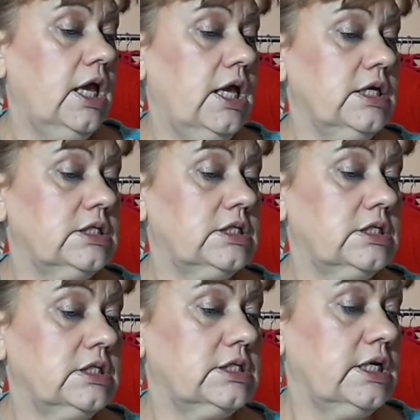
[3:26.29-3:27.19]
It
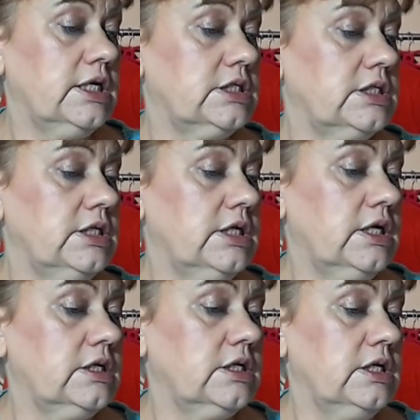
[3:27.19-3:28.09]
says
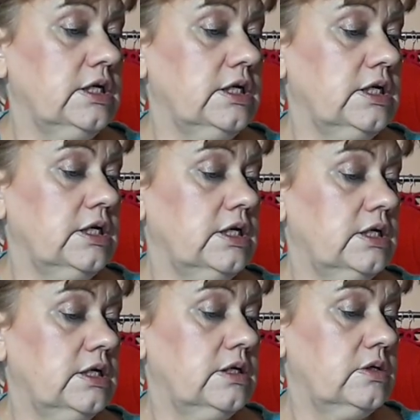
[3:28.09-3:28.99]
here,
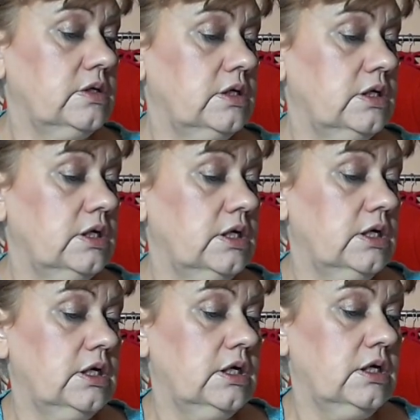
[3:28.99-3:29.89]

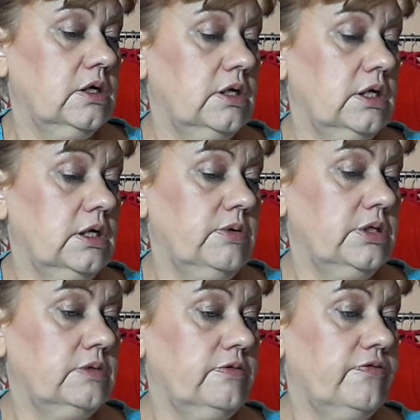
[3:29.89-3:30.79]

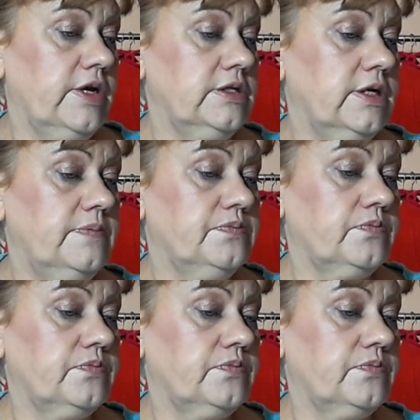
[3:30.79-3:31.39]
wait till we find it.